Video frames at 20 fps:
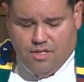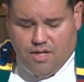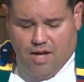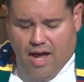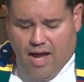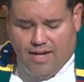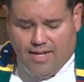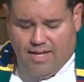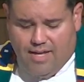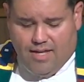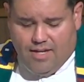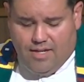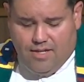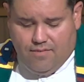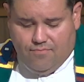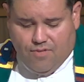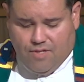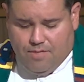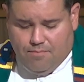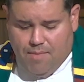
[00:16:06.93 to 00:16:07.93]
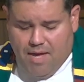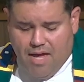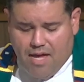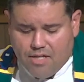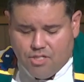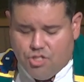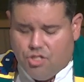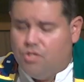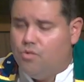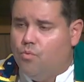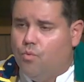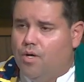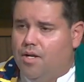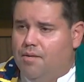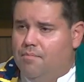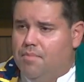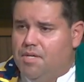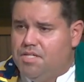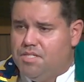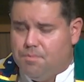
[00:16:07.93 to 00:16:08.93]
I can't even imagine what
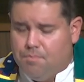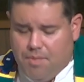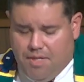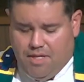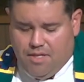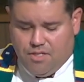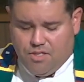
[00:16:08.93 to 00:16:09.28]
it must be